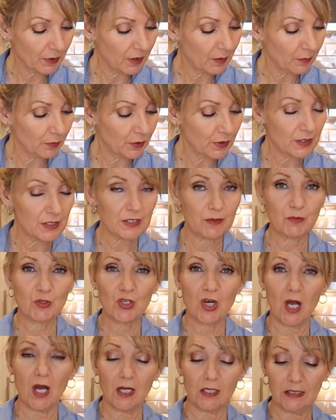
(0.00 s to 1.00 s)
going to put some
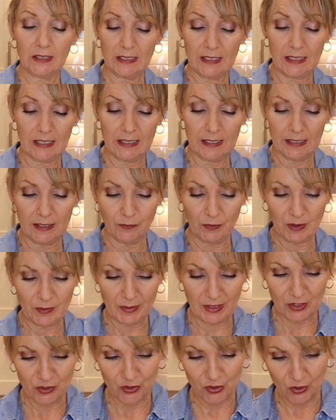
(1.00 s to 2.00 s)
chocolate in. I want to
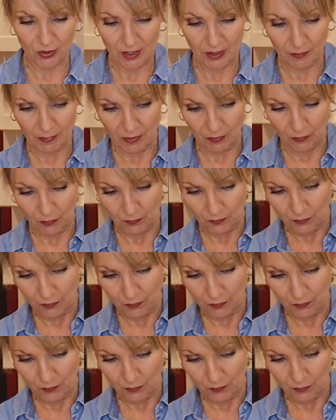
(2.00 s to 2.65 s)
make sure that my